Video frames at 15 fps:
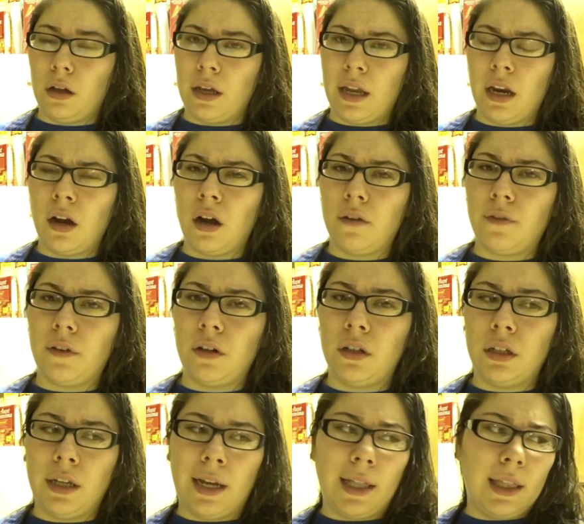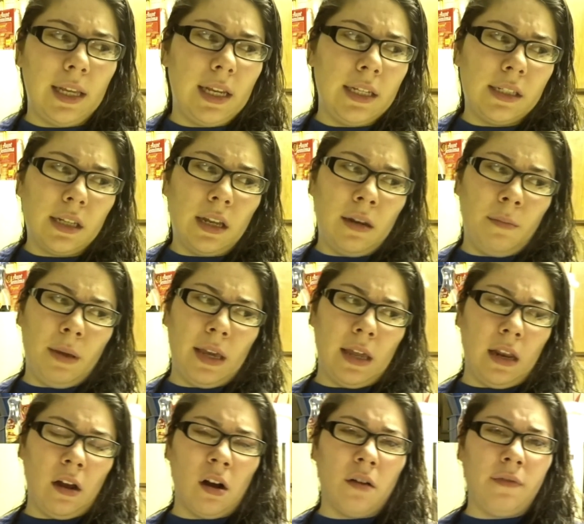getting off early. I think he's gonna be
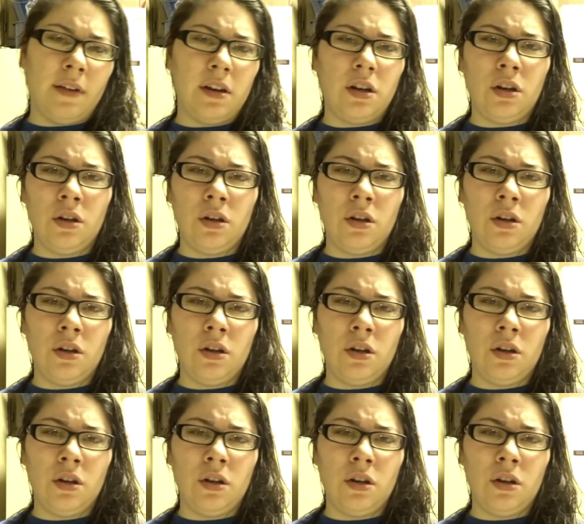getting off at